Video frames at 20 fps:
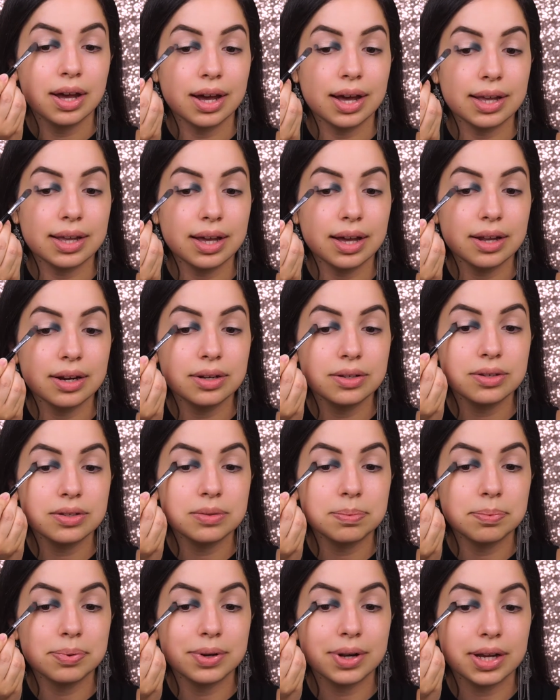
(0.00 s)
I kind of
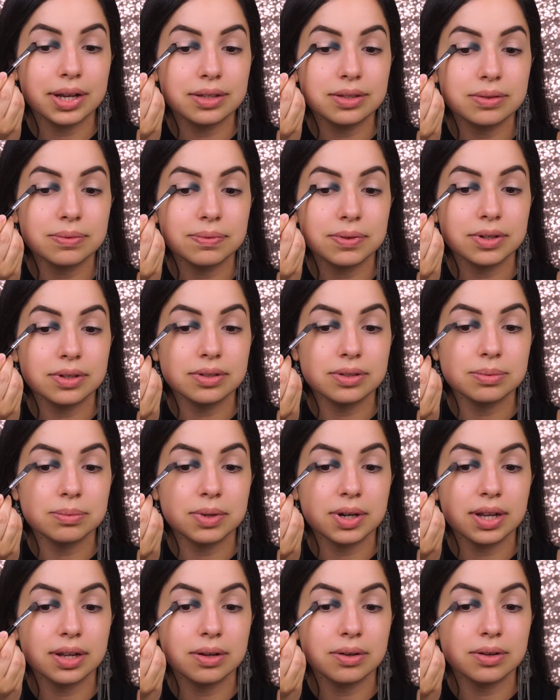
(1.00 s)
just press first
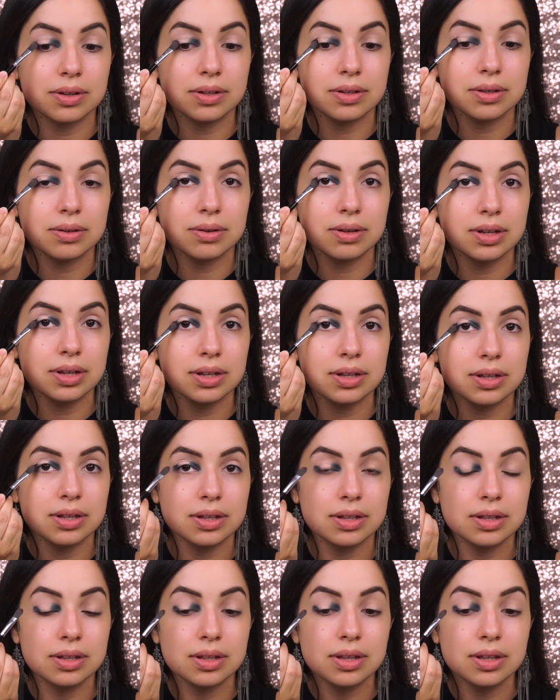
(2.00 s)
when I go to do it.